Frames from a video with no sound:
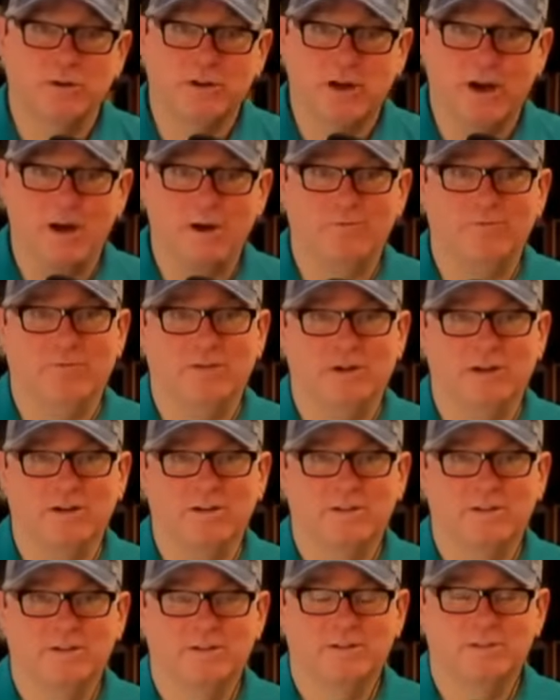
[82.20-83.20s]
a
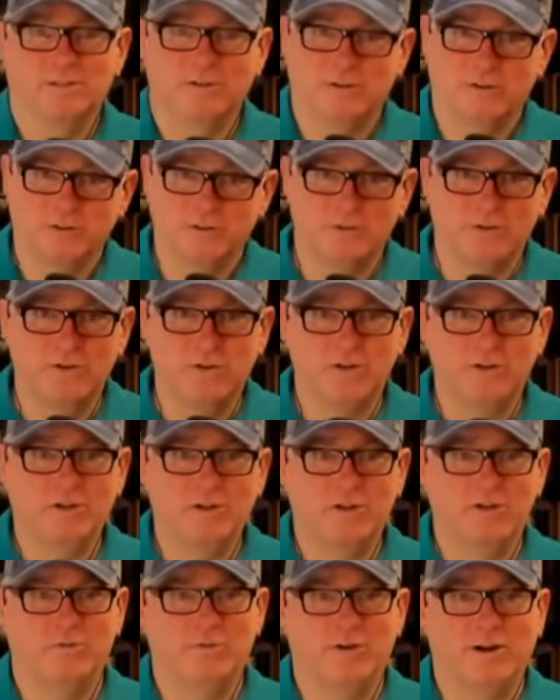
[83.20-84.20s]
conflict. So those are your
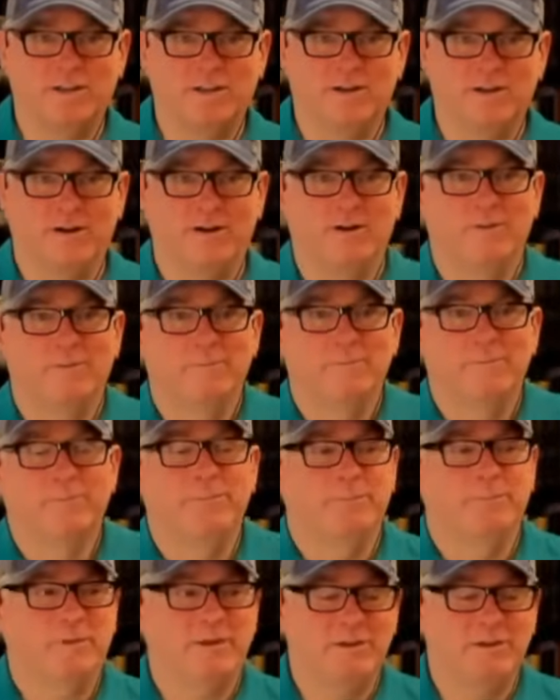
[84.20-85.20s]
two right there.
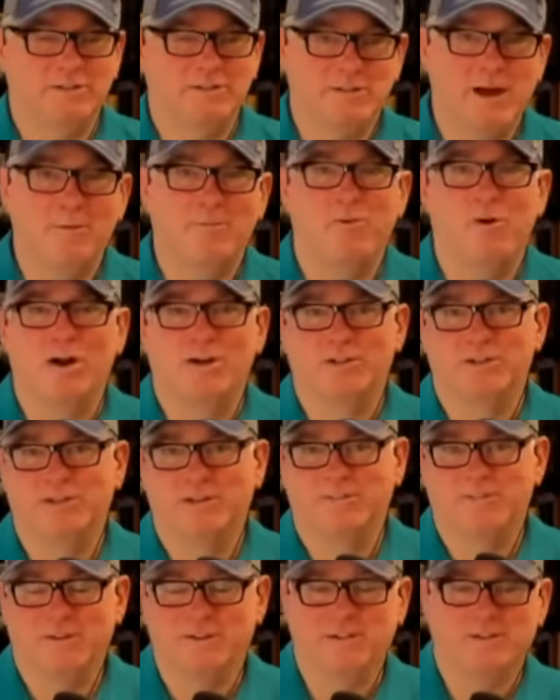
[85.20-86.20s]
You can stop watching
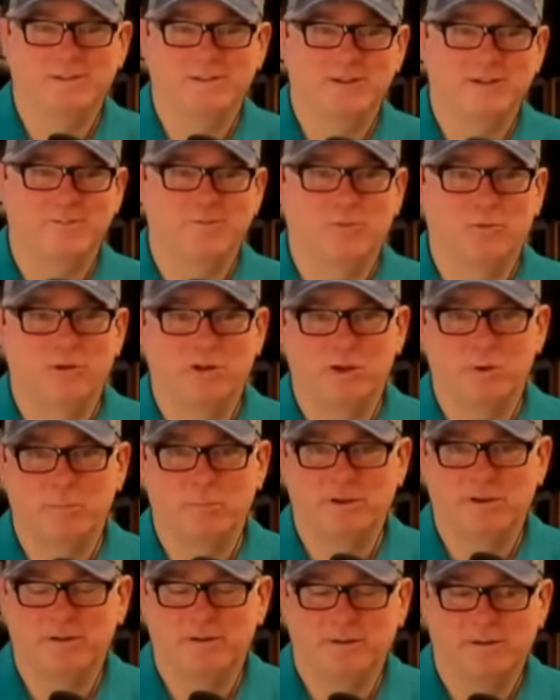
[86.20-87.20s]
if that's enough for you,
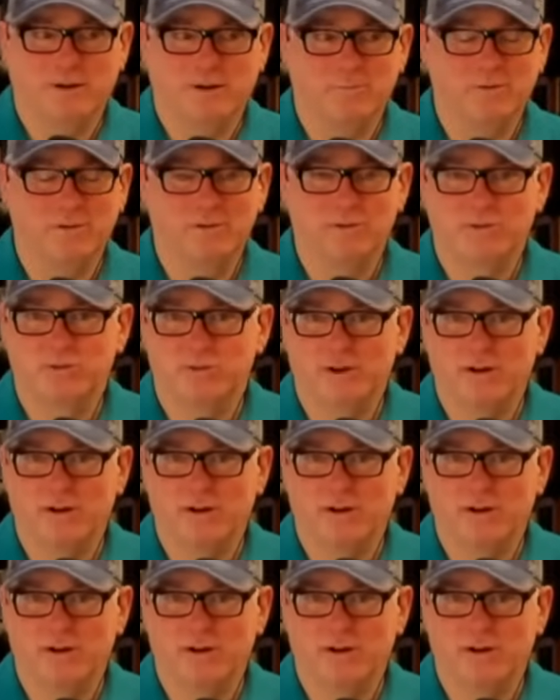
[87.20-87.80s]
but I'm going to try